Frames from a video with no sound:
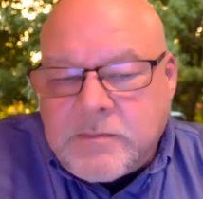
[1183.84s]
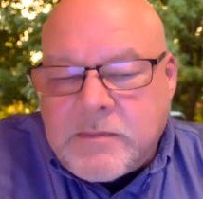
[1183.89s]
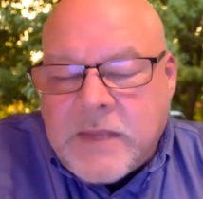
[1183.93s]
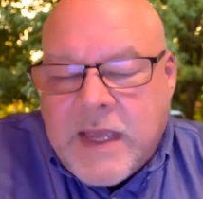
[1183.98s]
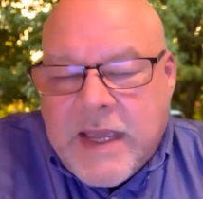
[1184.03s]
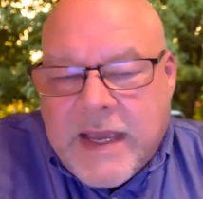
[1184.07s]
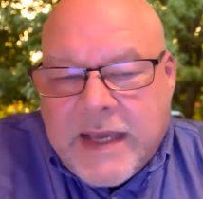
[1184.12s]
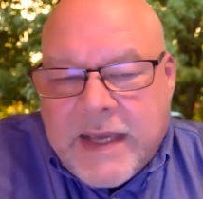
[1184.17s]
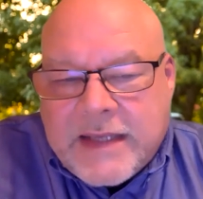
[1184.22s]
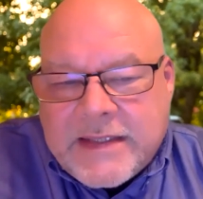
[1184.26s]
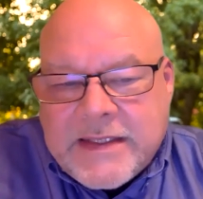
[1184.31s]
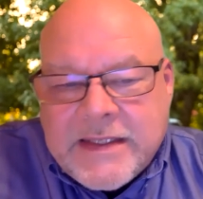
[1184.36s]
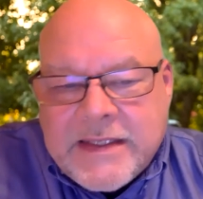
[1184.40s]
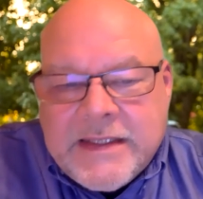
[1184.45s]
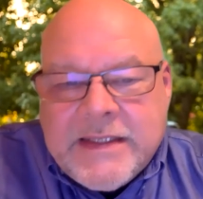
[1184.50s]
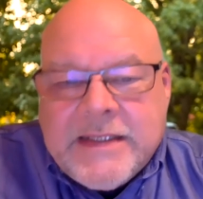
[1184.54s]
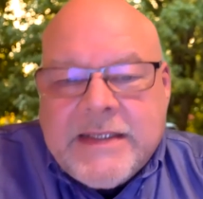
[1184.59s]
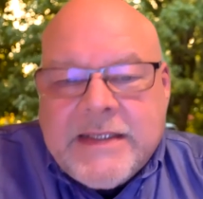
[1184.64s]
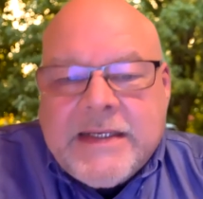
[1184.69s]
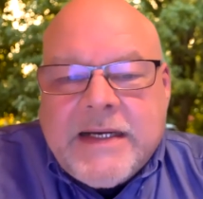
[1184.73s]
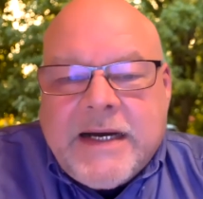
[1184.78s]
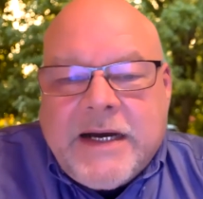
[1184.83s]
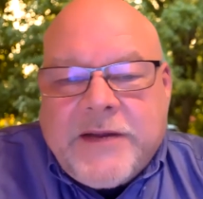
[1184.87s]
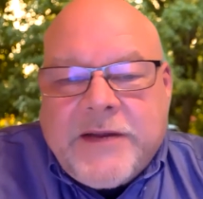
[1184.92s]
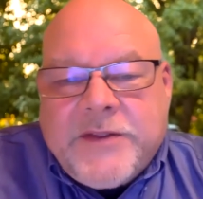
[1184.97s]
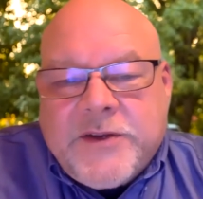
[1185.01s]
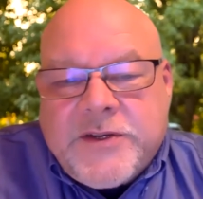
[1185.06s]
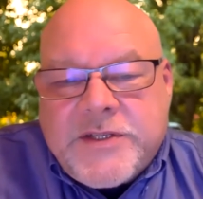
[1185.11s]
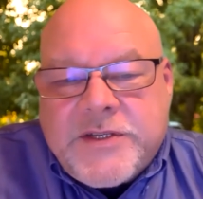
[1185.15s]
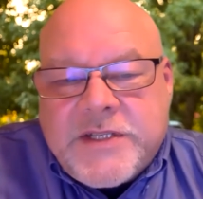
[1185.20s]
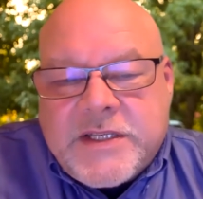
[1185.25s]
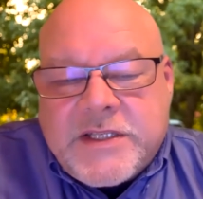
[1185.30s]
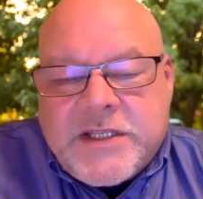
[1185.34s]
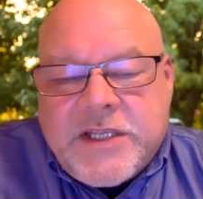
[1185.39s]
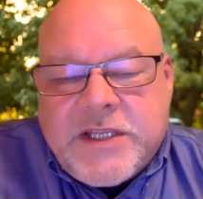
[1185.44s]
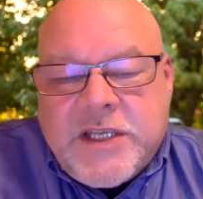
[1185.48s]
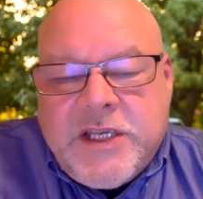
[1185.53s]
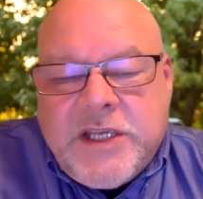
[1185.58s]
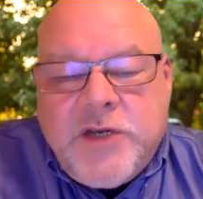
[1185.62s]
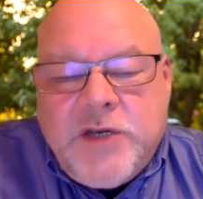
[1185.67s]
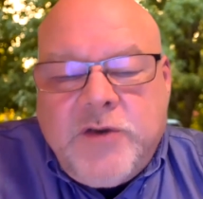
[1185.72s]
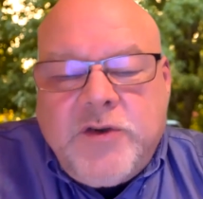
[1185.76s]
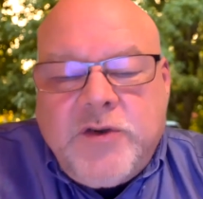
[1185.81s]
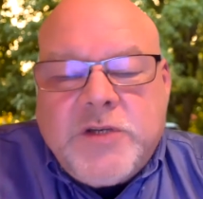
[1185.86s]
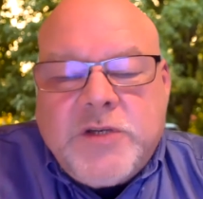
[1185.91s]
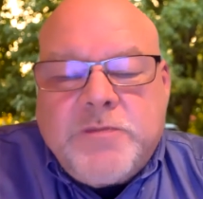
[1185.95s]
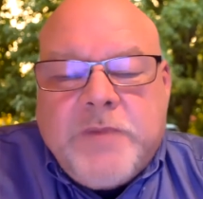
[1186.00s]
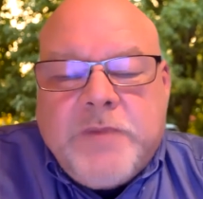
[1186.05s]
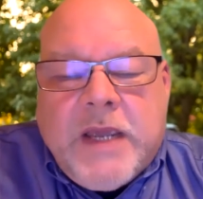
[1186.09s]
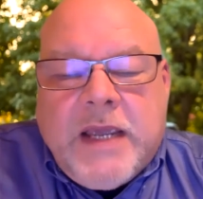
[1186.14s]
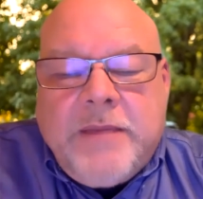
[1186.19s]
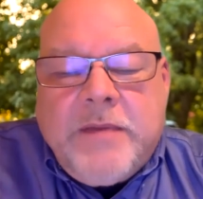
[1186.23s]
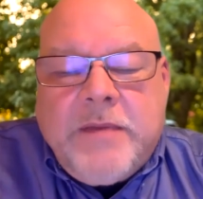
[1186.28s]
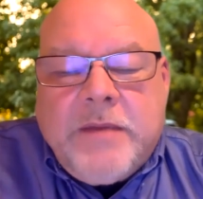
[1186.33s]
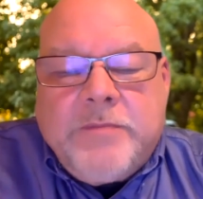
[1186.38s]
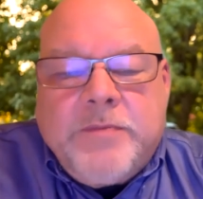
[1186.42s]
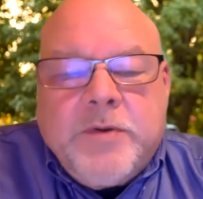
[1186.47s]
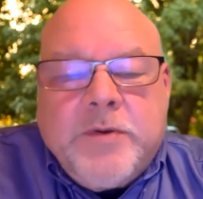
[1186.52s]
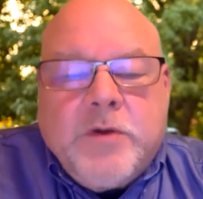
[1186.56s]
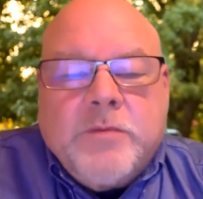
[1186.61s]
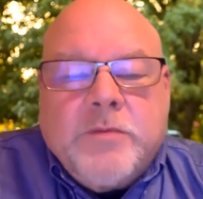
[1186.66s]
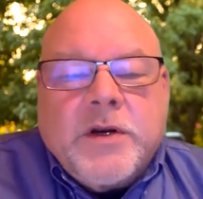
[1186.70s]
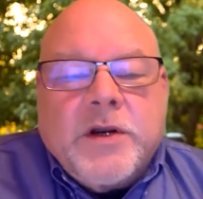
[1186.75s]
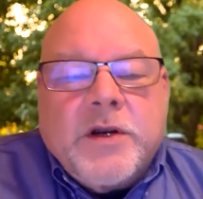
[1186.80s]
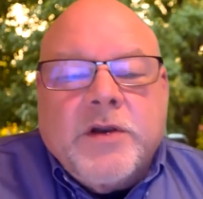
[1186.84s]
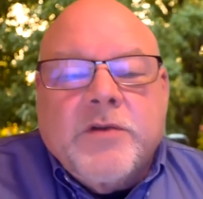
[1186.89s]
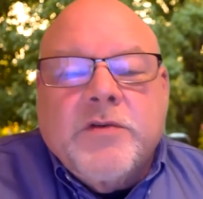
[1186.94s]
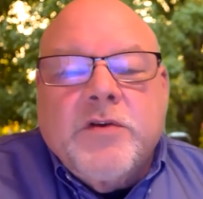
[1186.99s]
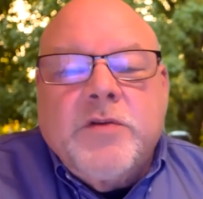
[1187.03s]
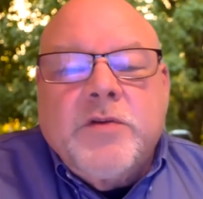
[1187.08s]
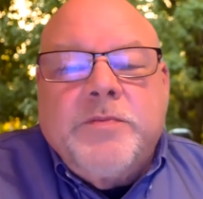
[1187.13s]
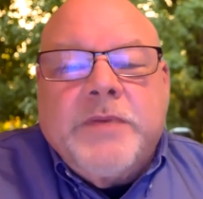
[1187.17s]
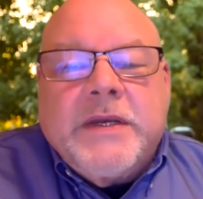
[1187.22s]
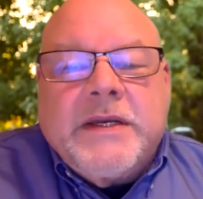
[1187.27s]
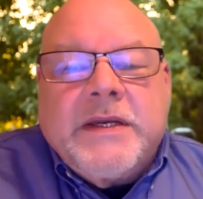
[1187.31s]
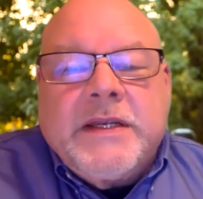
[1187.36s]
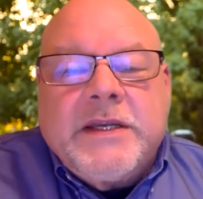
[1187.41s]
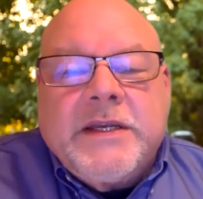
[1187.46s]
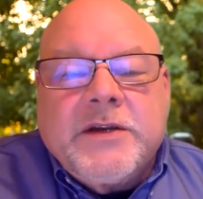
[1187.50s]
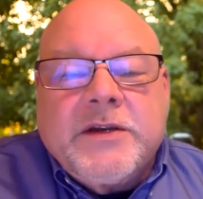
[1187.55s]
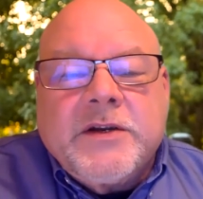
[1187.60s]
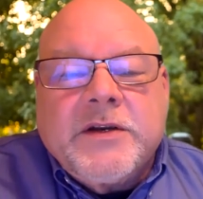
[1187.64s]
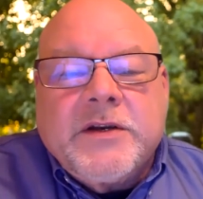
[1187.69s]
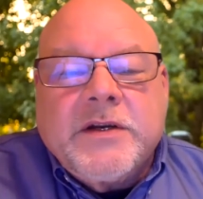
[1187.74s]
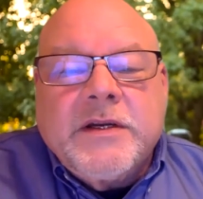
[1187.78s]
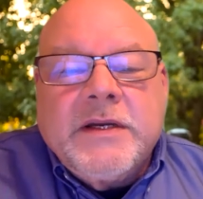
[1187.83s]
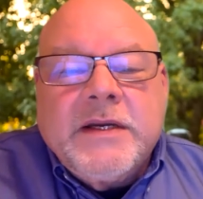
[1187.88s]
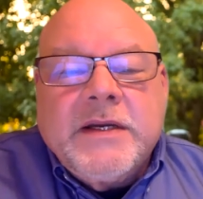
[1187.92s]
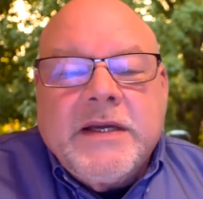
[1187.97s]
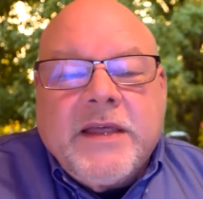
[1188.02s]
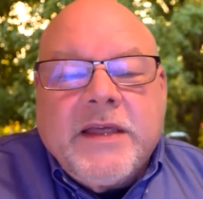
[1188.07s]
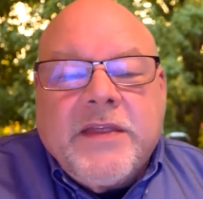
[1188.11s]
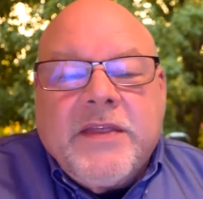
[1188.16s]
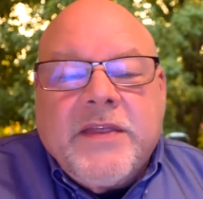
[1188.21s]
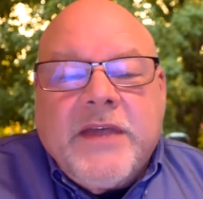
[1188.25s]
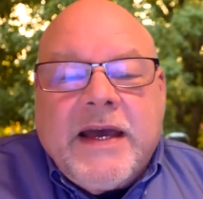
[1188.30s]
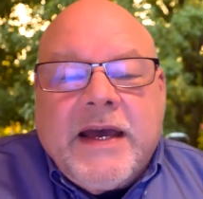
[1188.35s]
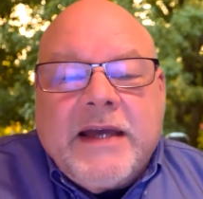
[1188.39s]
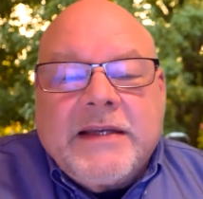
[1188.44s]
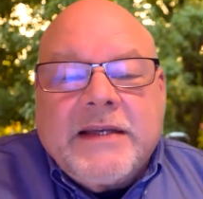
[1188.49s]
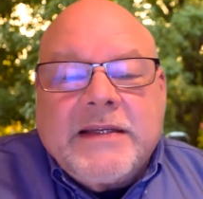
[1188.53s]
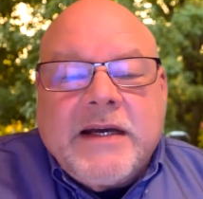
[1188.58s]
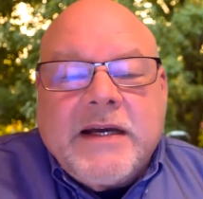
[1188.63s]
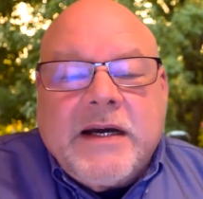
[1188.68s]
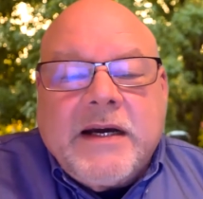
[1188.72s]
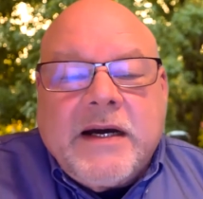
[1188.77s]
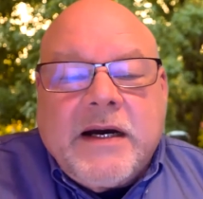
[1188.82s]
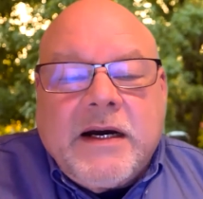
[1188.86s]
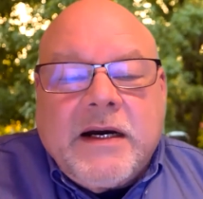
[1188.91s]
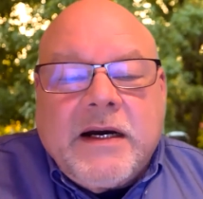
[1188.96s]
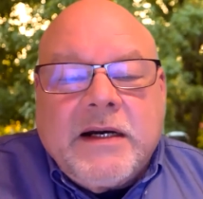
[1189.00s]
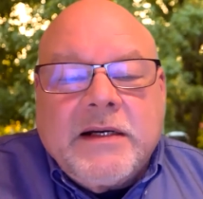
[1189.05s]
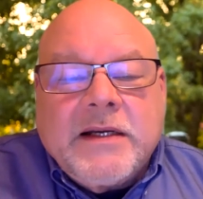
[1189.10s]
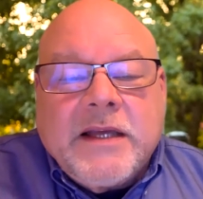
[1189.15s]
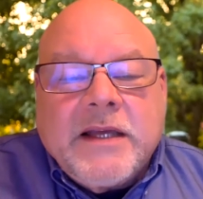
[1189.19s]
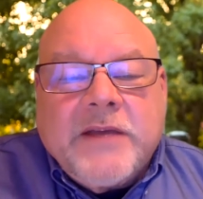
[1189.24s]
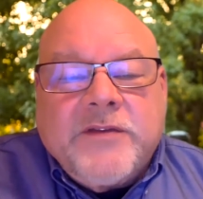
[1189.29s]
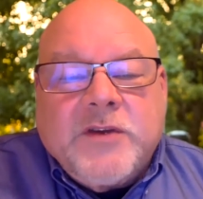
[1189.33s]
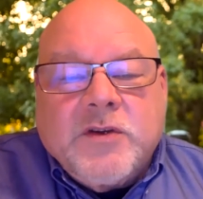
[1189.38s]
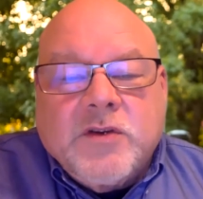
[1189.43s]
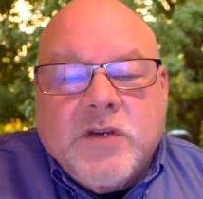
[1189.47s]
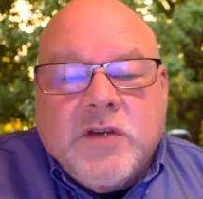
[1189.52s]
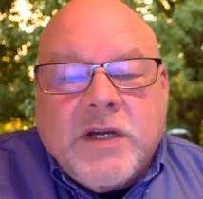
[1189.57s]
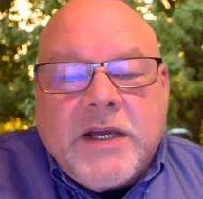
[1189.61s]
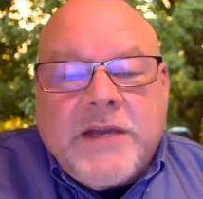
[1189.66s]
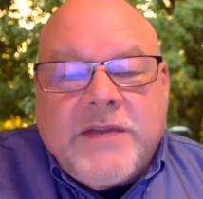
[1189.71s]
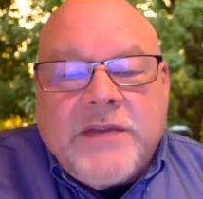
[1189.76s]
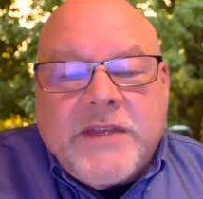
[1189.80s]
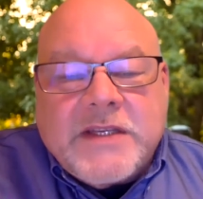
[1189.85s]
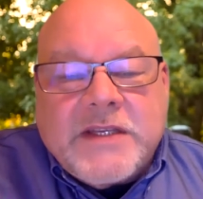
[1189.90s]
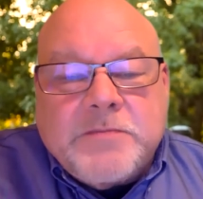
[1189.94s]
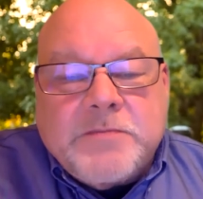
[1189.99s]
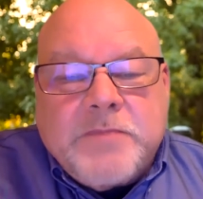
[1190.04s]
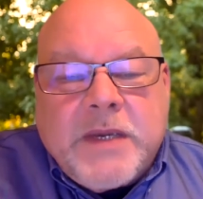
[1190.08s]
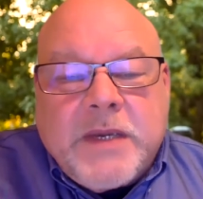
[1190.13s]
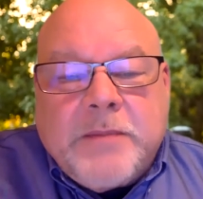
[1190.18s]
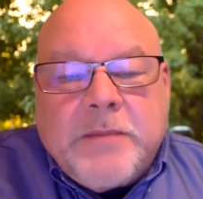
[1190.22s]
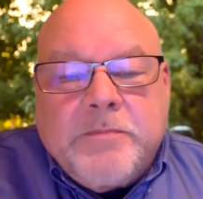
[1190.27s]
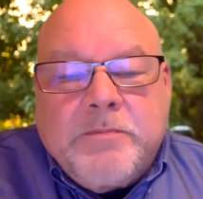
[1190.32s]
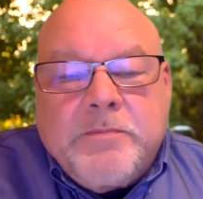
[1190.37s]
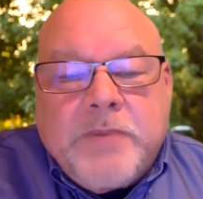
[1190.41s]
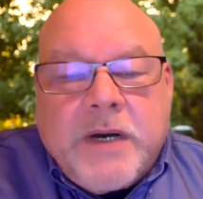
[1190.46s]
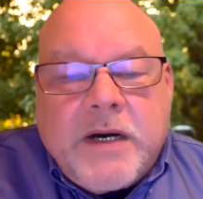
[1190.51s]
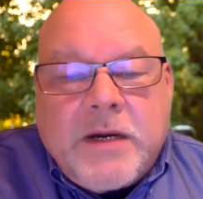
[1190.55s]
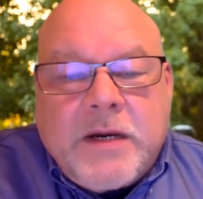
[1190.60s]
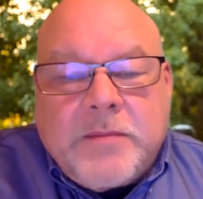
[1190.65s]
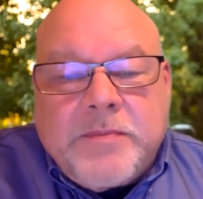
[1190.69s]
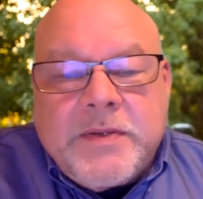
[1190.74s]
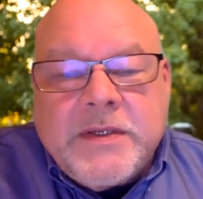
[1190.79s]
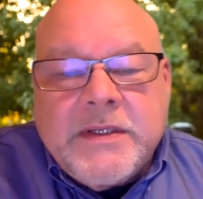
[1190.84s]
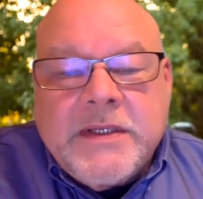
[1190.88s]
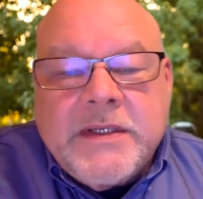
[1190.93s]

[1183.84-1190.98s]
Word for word: And uh, there's this huge baby boomer group in here that, uh, if you look at this big bump,